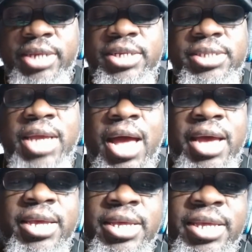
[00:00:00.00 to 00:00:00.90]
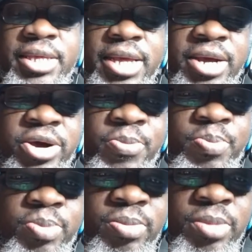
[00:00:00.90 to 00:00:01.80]
This guy,
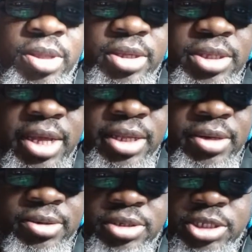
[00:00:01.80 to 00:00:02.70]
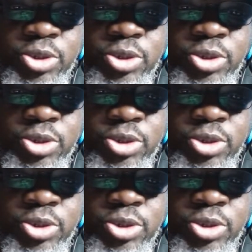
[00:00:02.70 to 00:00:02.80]
that's